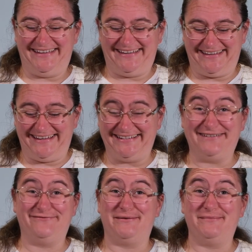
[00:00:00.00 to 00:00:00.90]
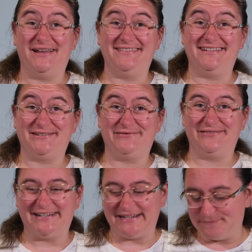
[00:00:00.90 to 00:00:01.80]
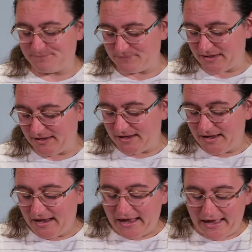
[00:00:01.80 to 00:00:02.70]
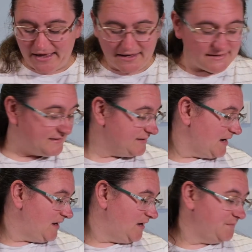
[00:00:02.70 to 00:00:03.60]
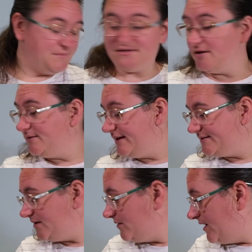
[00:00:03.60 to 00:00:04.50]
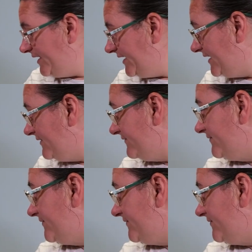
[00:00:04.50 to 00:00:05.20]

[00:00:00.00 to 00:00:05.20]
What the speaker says: if I'm like this already. And so I have,